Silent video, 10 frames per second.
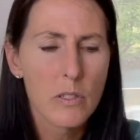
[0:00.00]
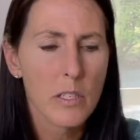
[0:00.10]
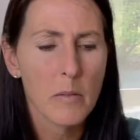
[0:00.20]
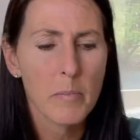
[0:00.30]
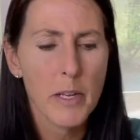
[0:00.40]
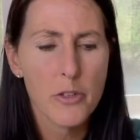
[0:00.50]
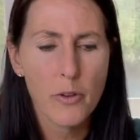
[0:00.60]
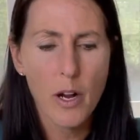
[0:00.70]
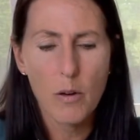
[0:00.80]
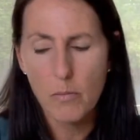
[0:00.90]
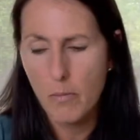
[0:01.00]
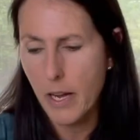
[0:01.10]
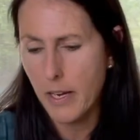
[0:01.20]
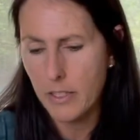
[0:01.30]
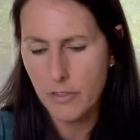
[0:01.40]
to measure out
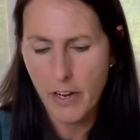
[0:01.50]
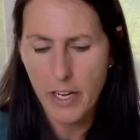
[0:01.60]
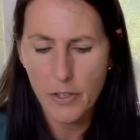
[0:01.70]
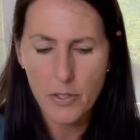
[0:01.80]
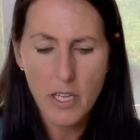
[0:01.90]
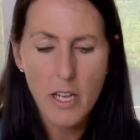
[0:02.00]
my dividers.